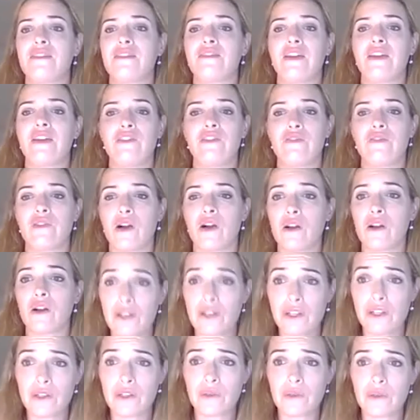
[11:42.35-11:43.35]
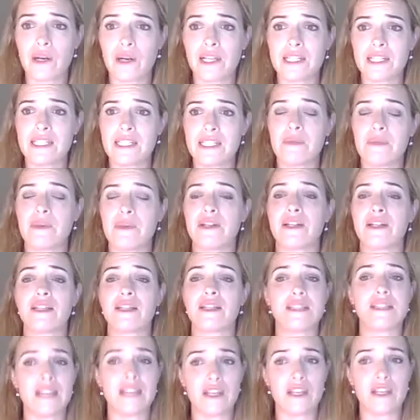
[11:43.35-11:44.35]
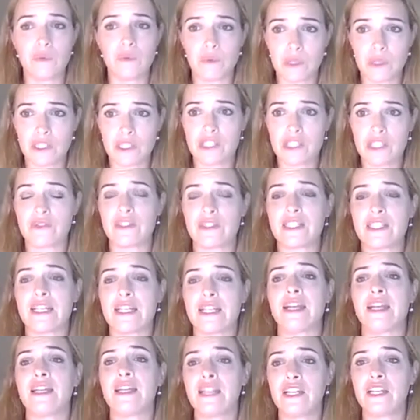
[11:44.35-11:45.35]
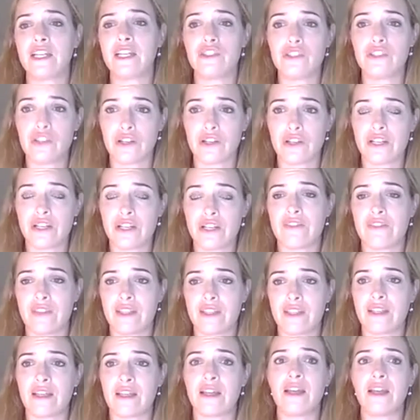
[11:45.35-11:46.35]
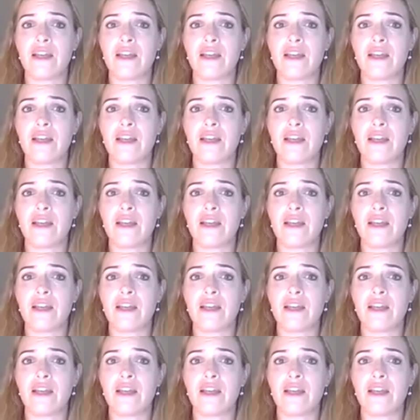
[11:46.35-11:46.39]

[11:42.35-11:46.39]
if you've got good quality workers that you want to retain and you don't have the